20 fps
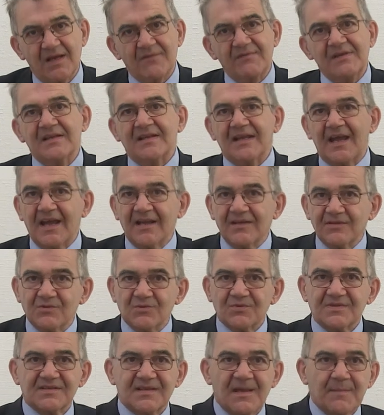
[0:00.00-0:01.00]
I will
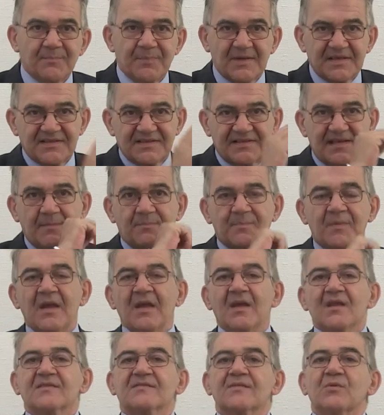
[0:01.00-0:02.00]
guide you step by step
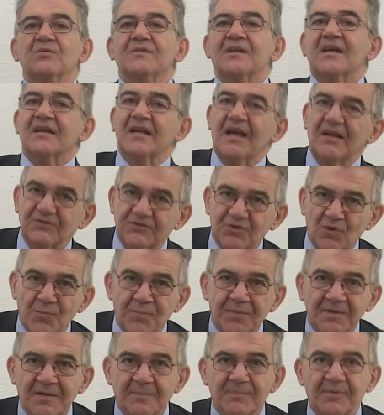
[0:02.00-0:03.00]
through the account
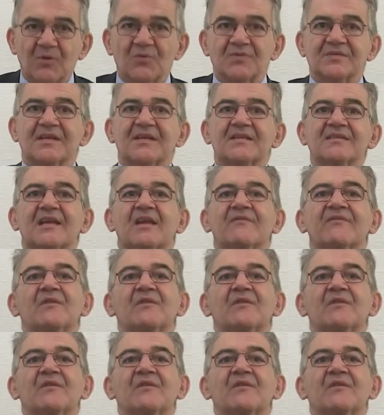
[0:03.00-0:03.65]
opening process.